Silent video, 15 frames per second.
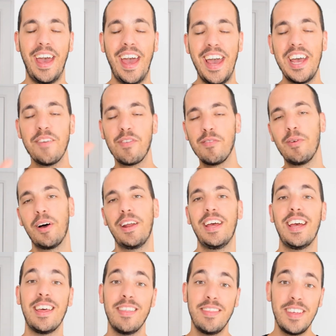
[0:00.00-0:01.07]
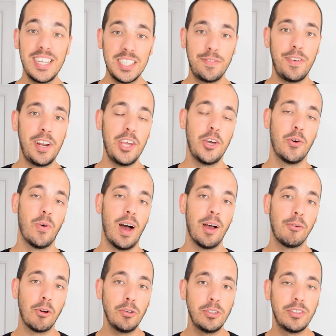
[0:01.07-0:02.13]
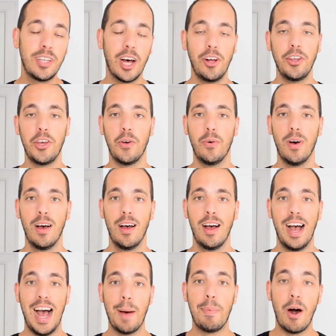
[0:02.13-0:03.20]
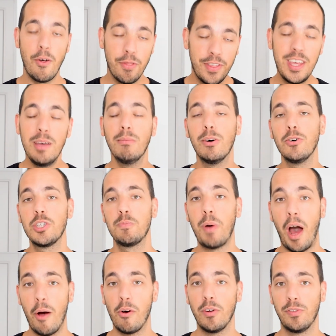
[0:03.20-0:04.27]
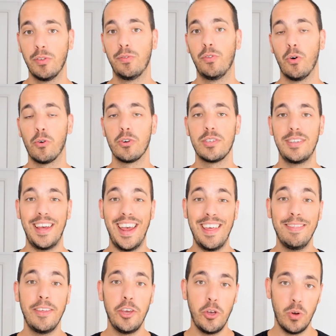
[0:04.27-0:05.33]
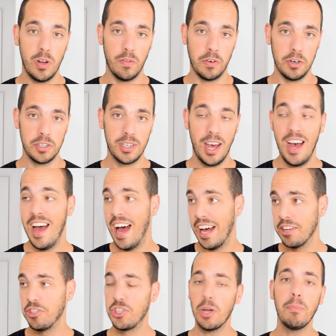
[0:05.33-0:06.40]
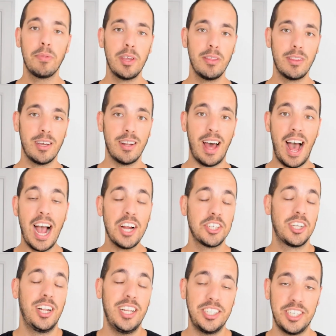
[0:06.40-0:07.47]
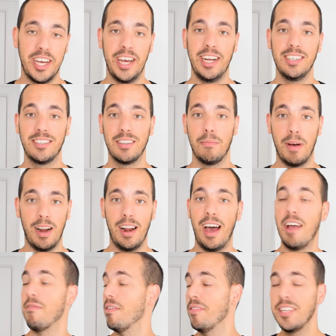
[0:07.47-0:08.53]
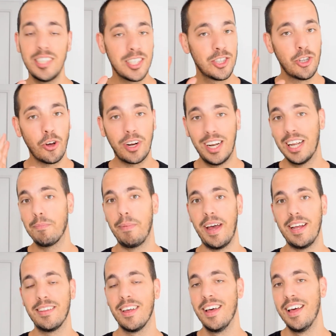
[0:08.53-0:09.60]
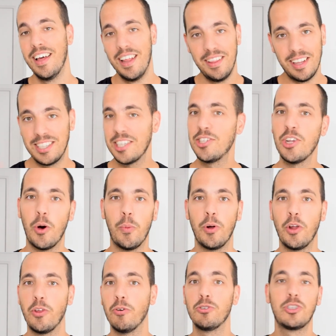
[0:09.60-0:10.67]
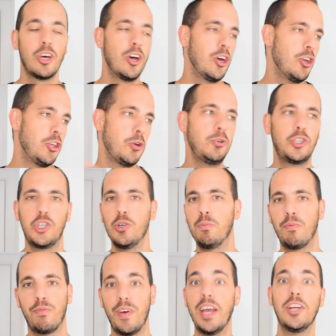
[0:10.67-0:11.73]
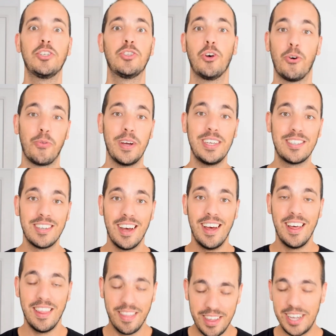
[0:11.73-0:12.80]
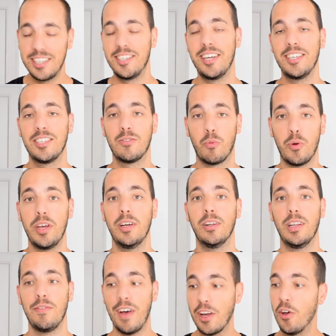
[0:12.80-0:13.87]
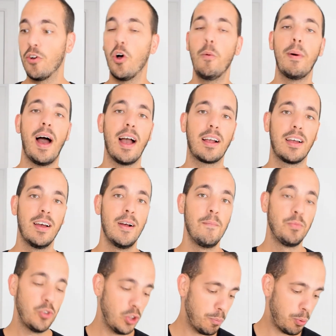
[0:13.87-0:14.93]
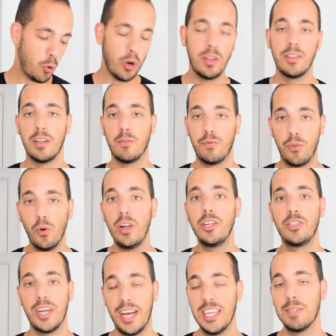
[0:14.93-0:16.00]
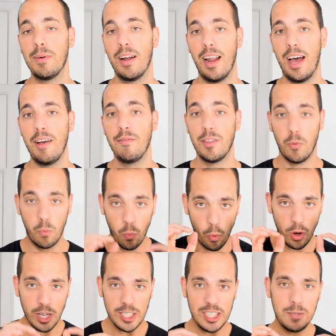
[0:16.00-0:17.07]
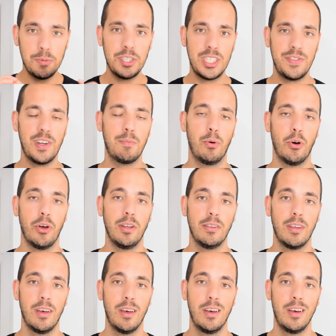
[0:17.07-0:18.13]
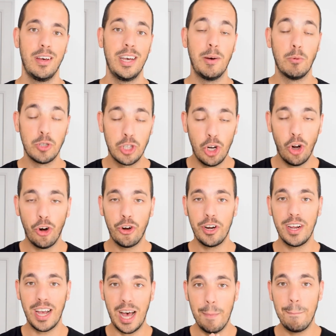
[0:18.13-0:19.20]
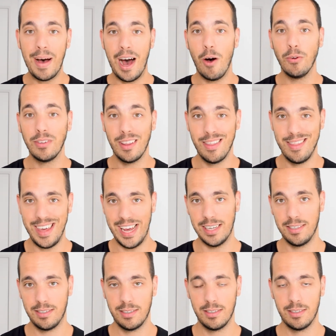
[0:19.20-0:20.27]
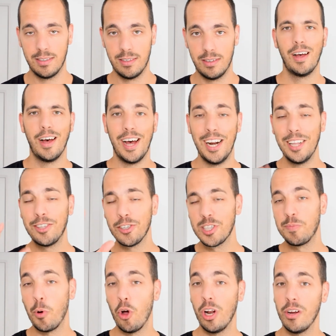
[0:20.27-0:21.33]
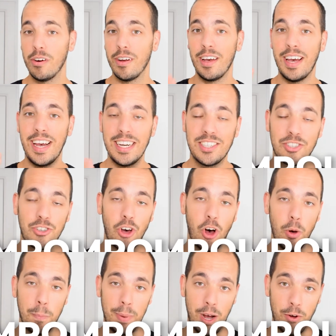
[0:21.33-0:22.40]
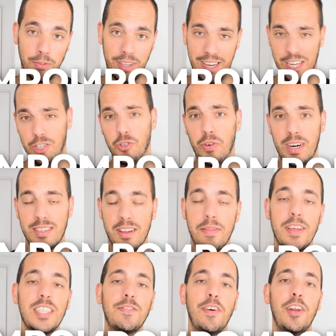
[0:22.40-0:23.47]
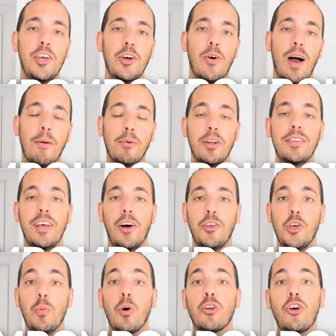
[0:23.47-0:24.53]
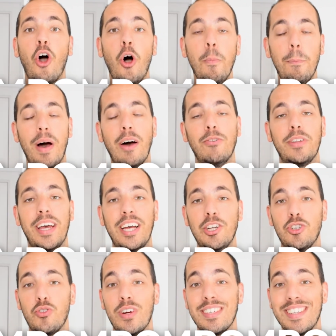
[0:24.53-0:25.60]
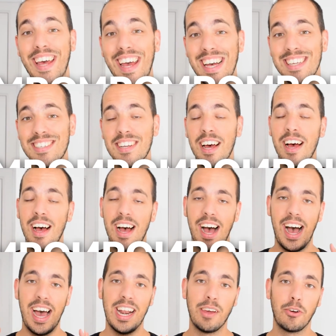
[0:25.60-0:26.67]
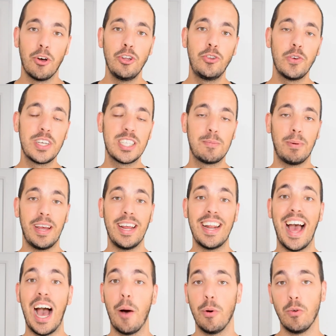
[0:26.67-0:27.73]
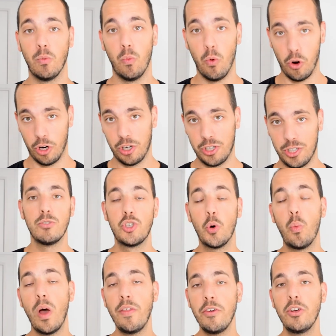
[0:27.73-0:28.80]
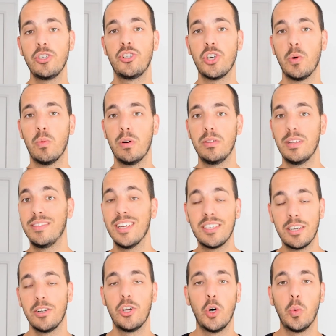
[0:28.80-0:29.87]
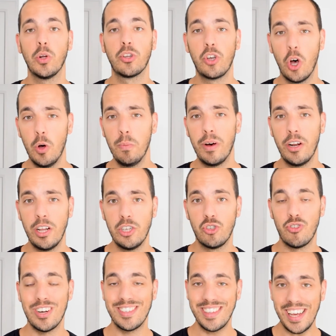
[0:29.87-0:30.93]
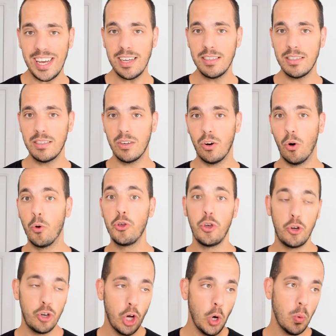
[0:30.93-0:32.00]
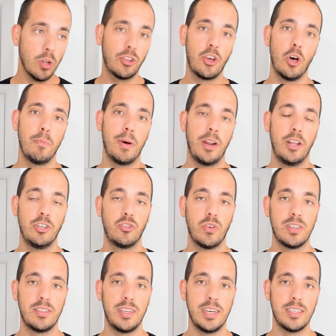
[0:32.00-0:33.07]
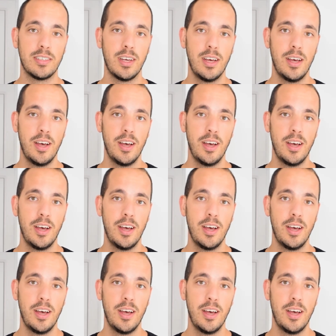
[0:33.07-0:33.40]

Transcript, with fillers: Hey everybody, in this video I'm going to tell you about the most powerful force in the universe and something that actually changed my life. And this is not clickbait, this is not one of those YouTube fake stories, this is real. If I could go back to the point that fully changed my life, the one specific point, it was learning about this. A little spoiler, it's compound interest. In this video I want to tell you what compound interest is and I'm going to explain how it works. So whether you're someone that doesn't know what compound interest is or you know what compound interest is,